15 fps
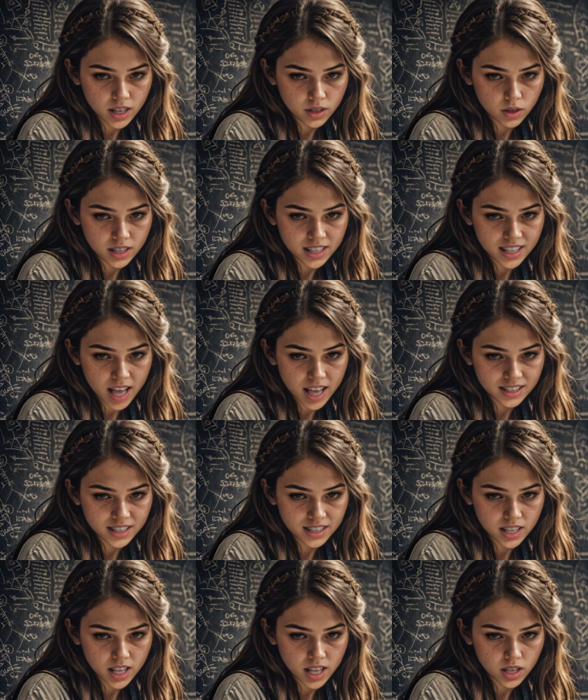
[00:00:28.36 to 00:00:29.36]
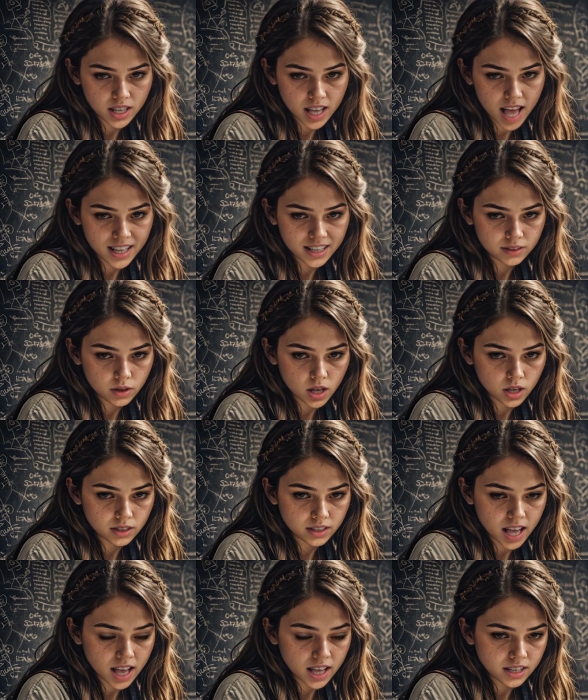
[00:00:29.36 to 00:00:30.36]
Besides, she already has a
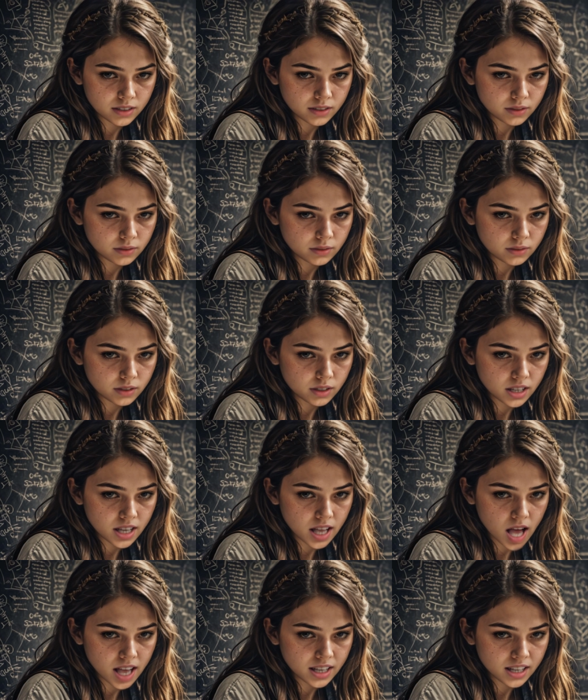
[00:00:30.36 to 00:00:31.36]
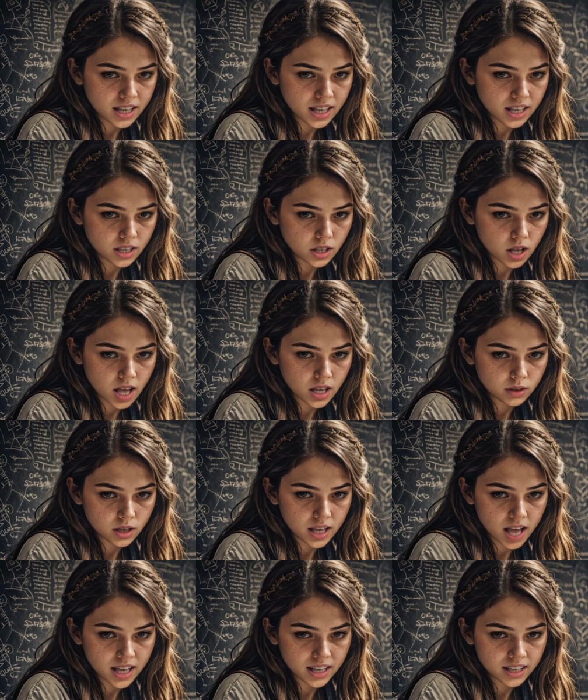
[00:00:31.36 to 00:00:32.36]
boyfriend. I think he's weird,
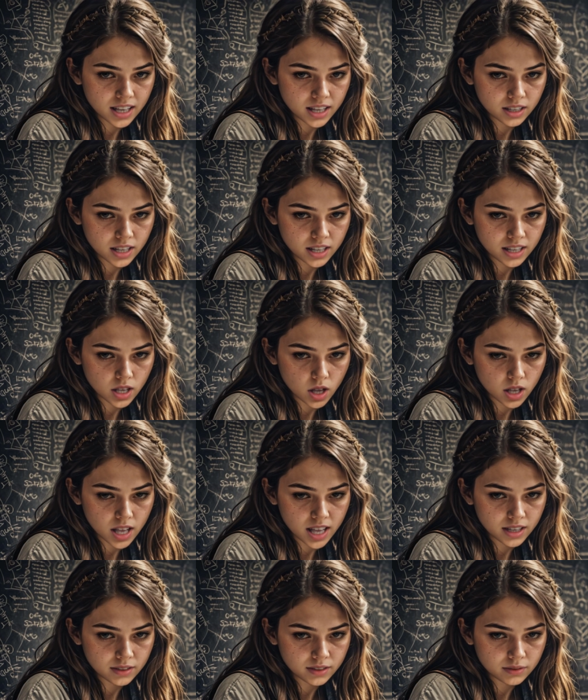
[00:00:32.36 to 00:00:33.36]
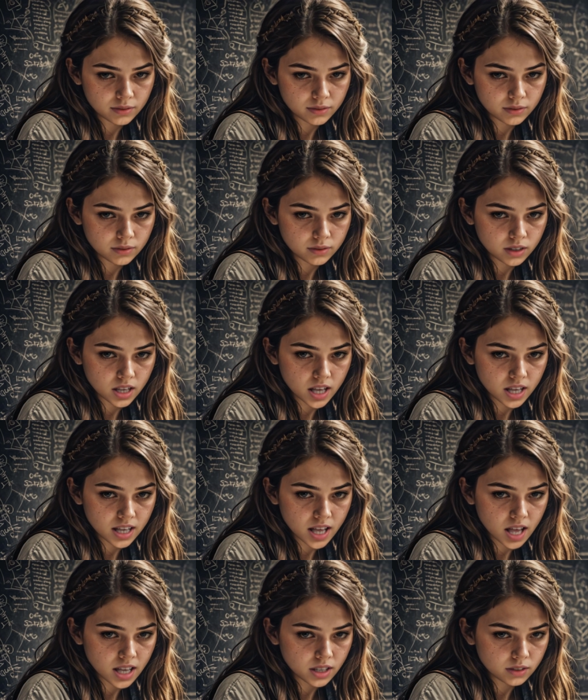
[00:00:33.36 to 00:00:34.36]
but that's another story. Just
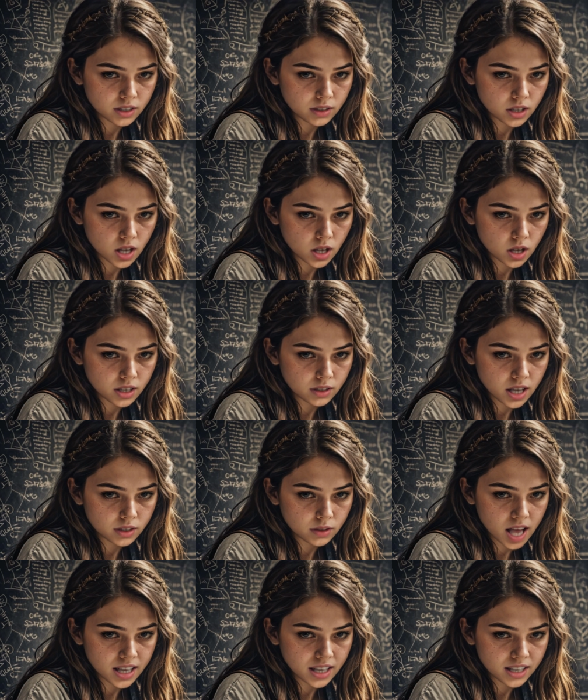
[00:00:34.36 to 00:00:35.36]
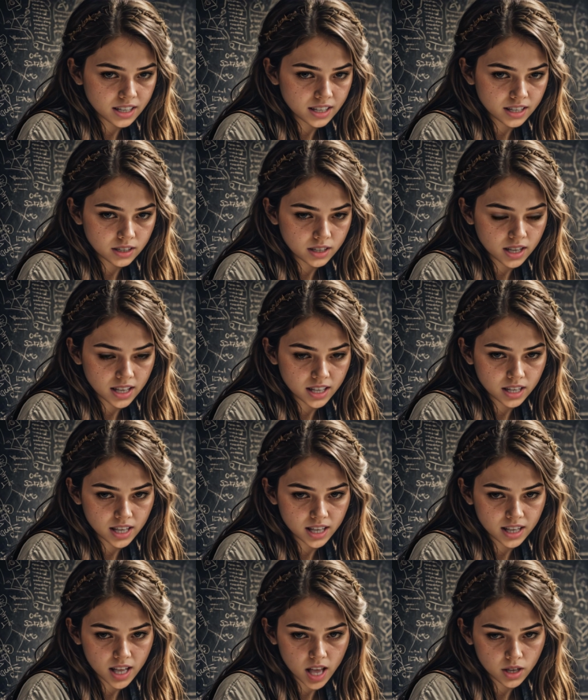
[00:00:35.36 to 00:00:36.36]
got off the phone with my bestie. She
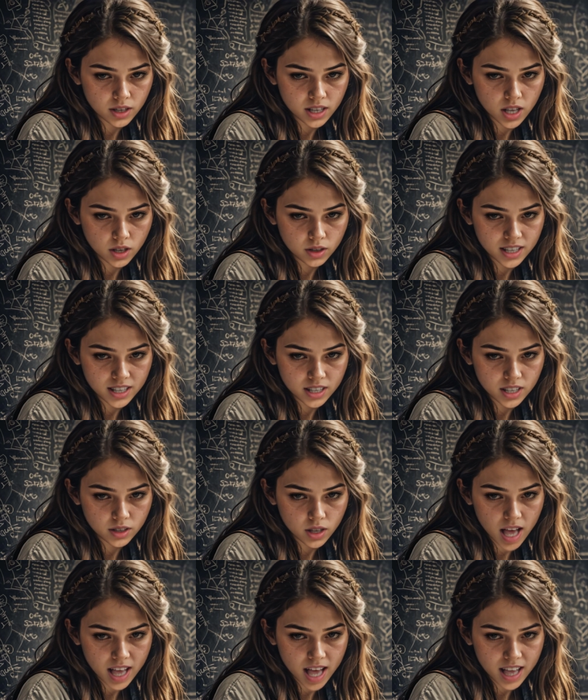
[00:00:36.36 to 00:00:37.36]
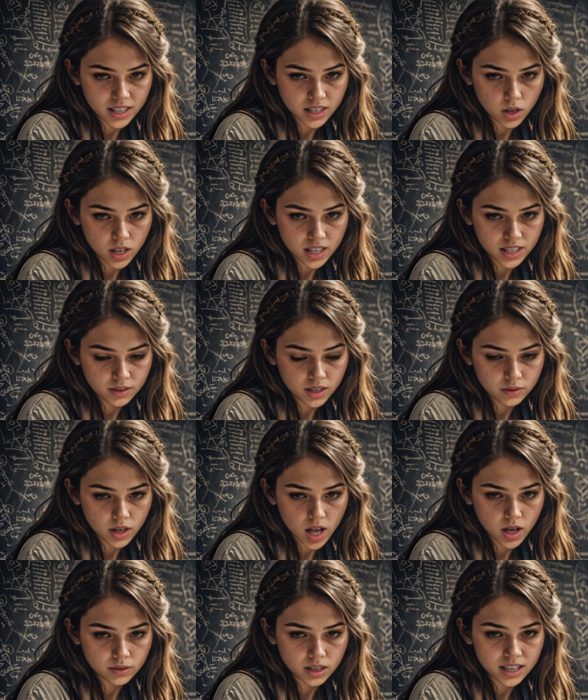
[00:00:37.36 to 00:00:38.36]
is coming over to do my hair once my
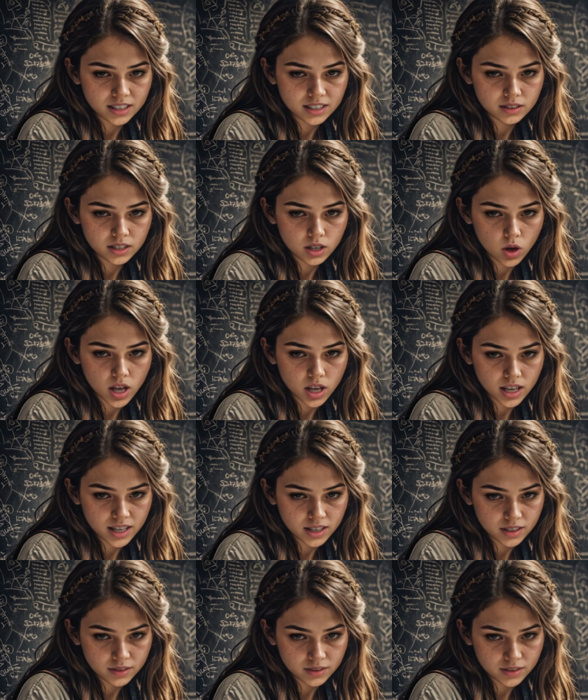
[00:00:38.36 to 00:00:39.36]
mom leaves for work.